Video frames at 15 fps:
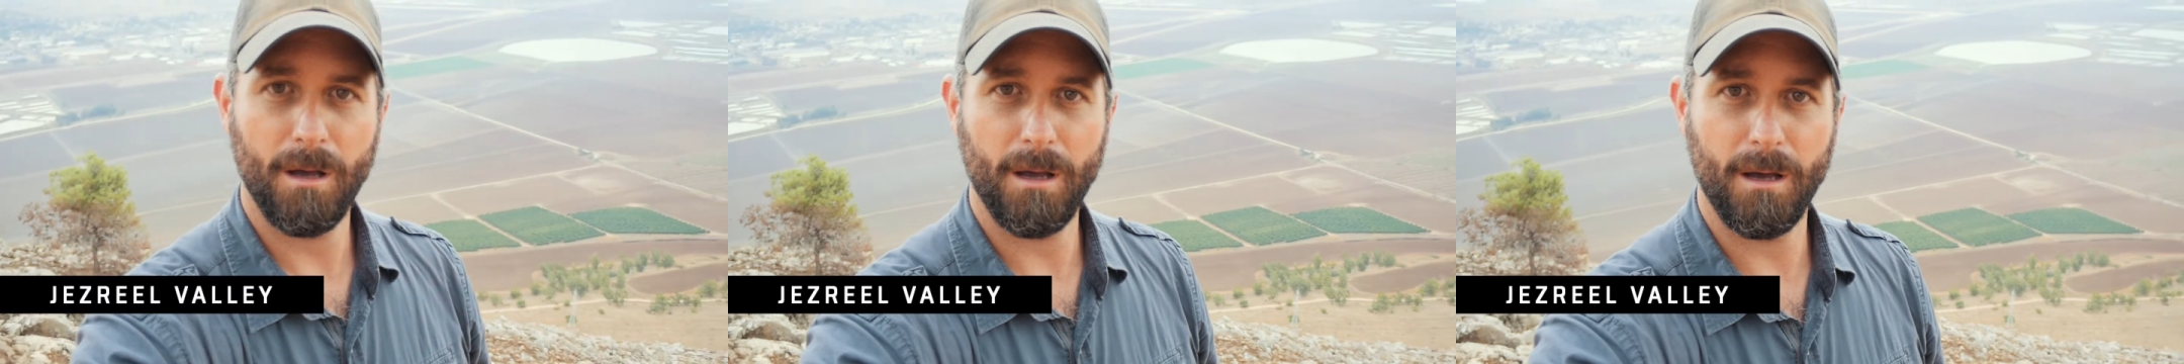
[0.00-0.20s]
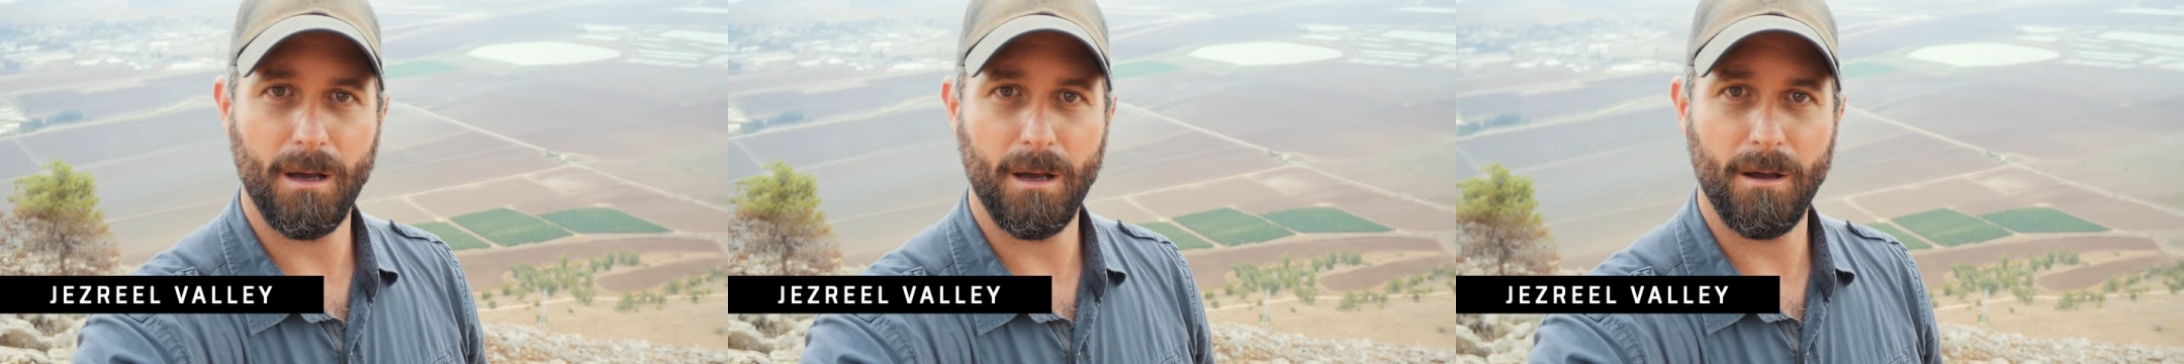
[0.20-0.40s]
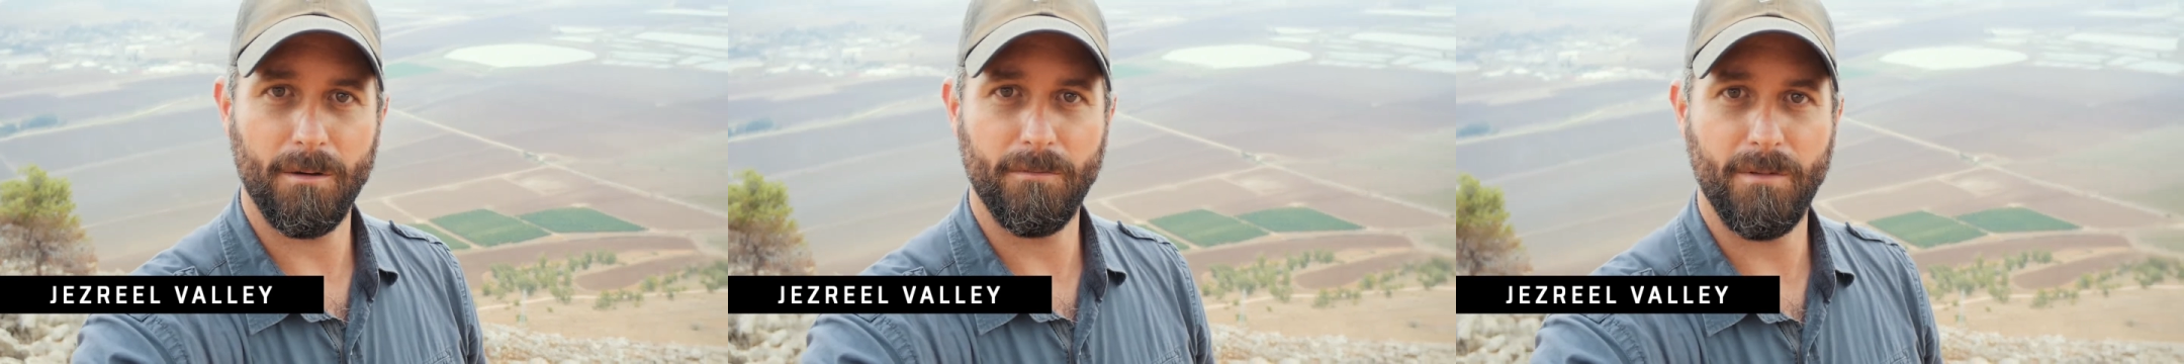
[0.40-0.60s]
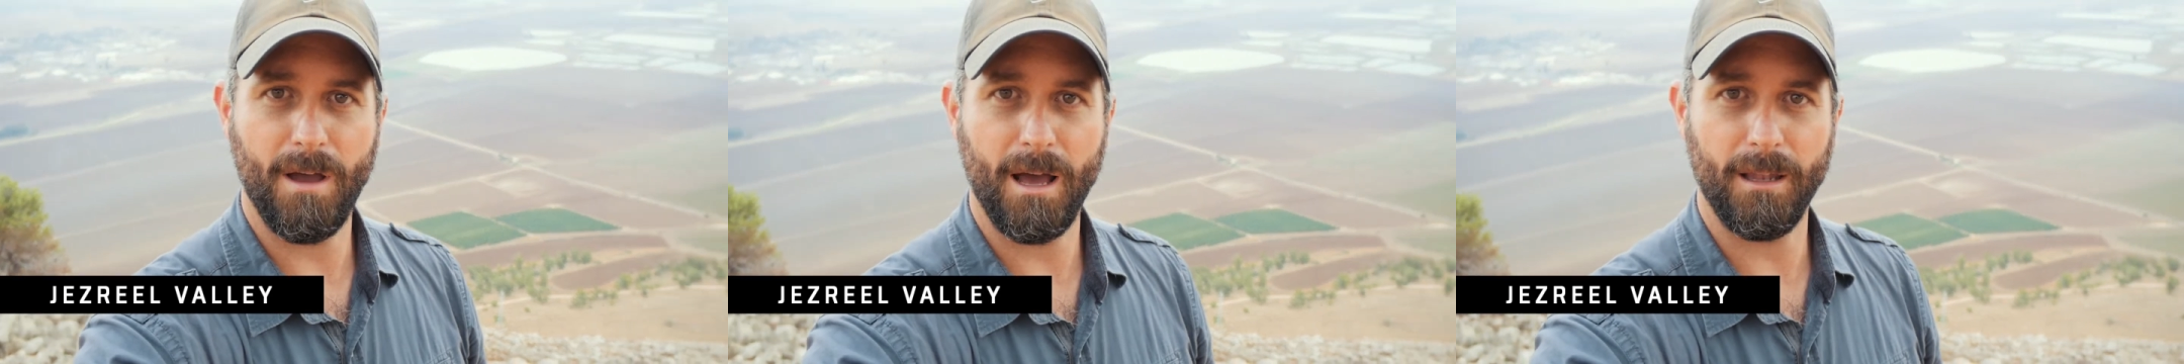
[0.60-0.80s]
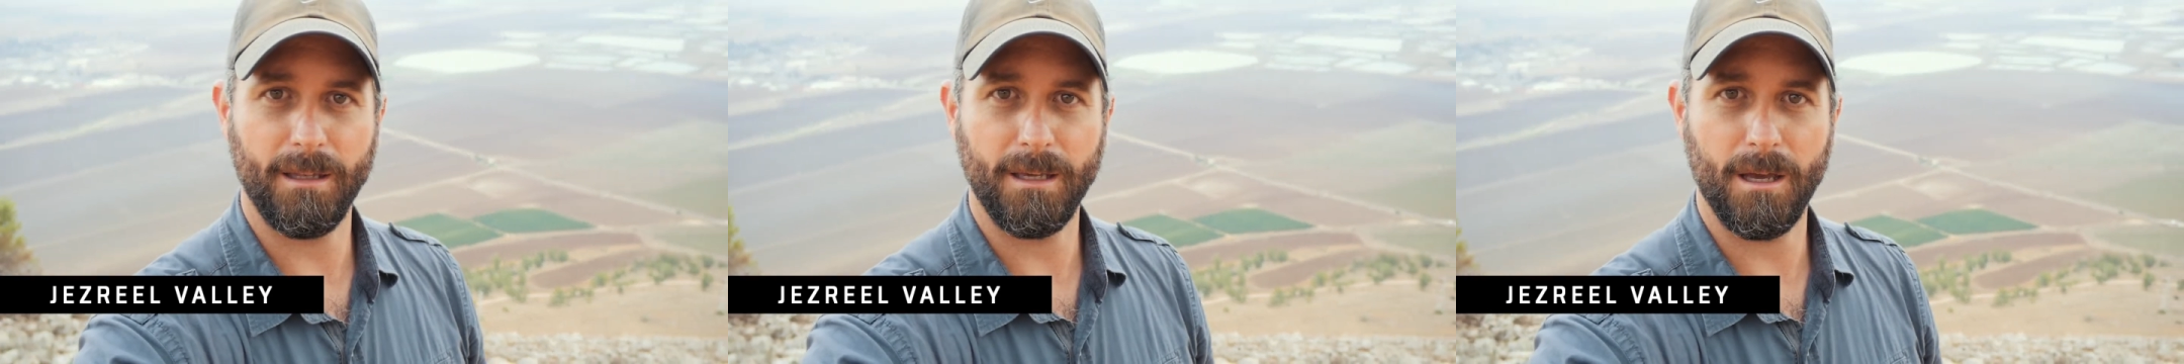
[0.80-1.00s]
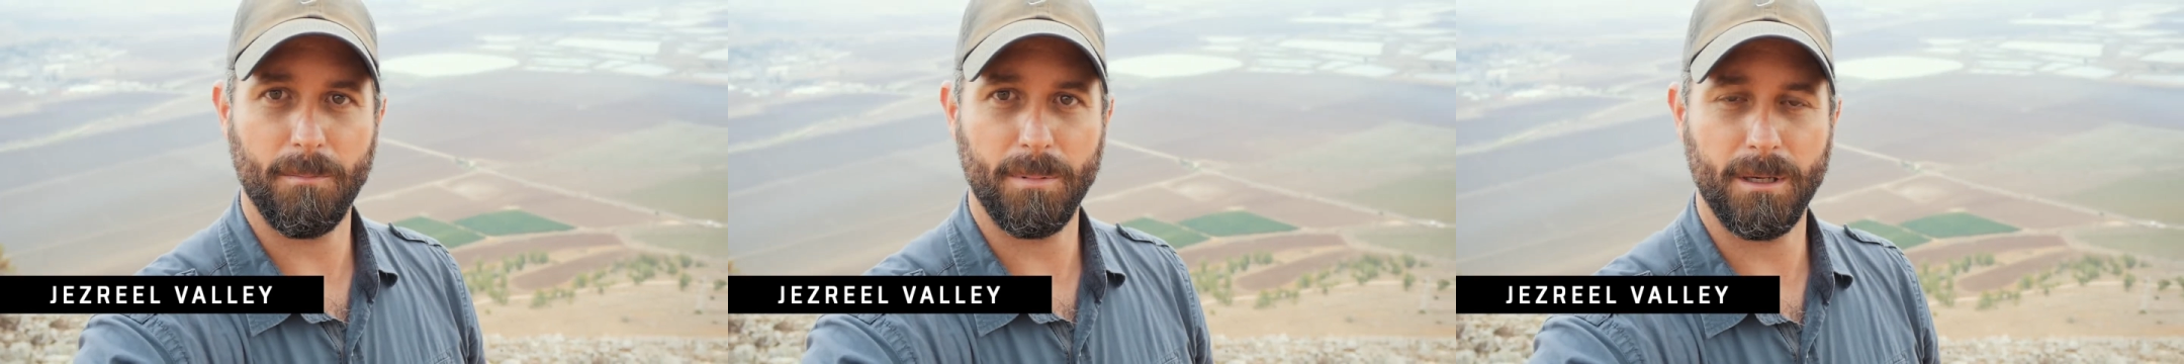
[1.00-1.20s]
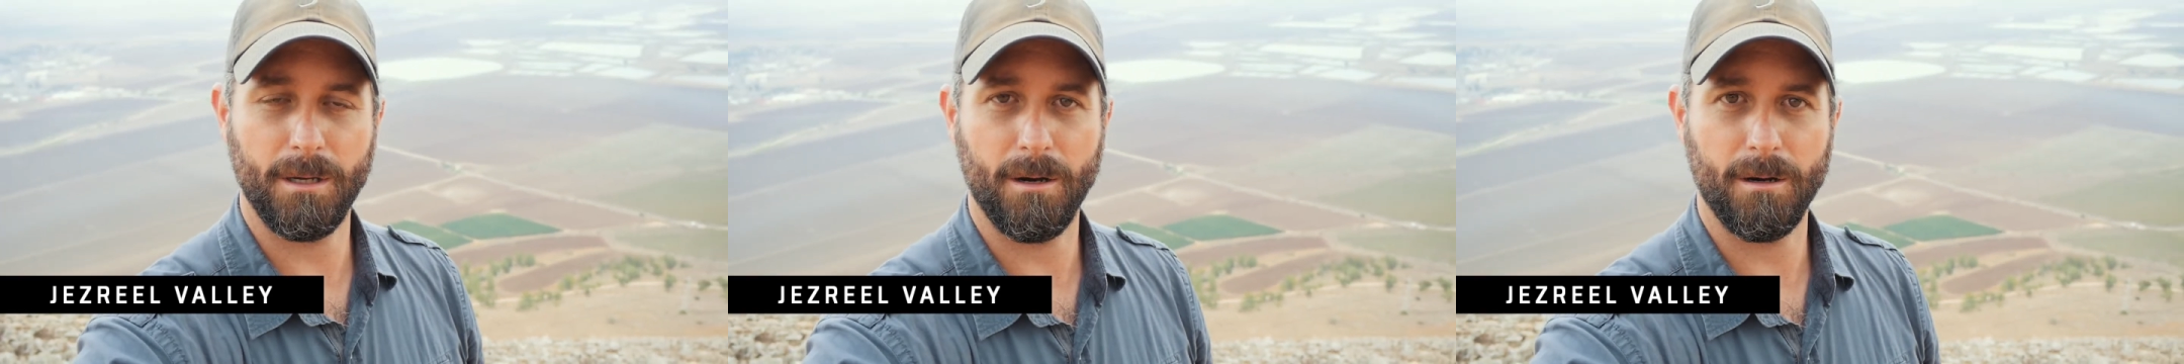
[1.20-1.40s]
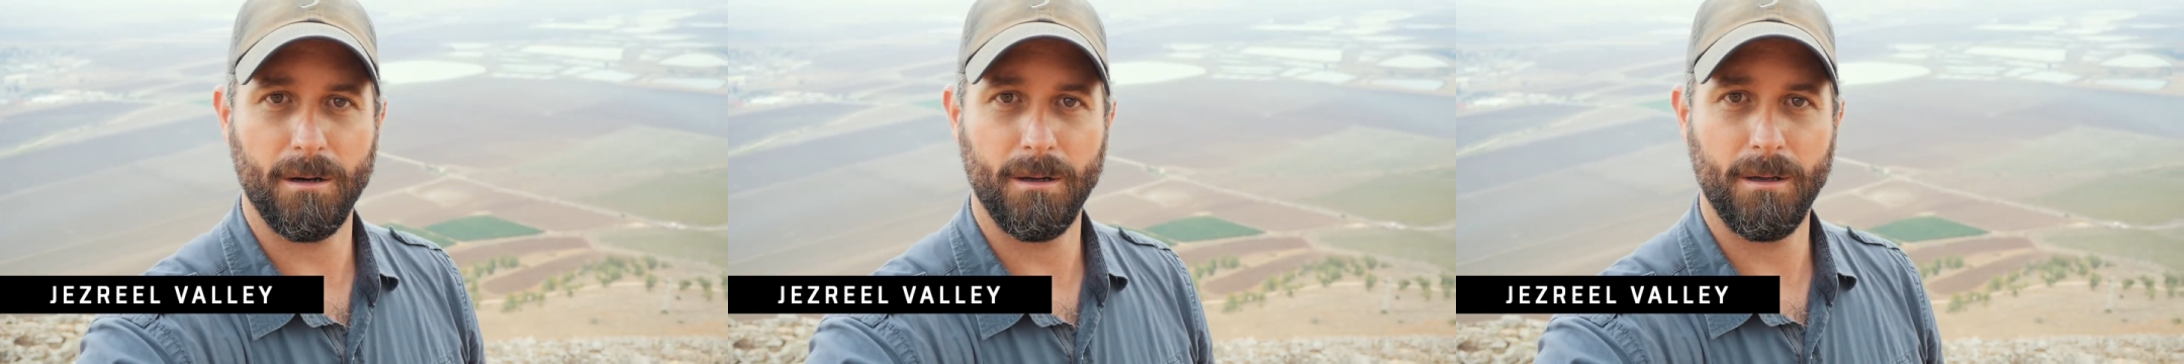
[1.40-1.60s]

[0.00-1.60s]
valley up here.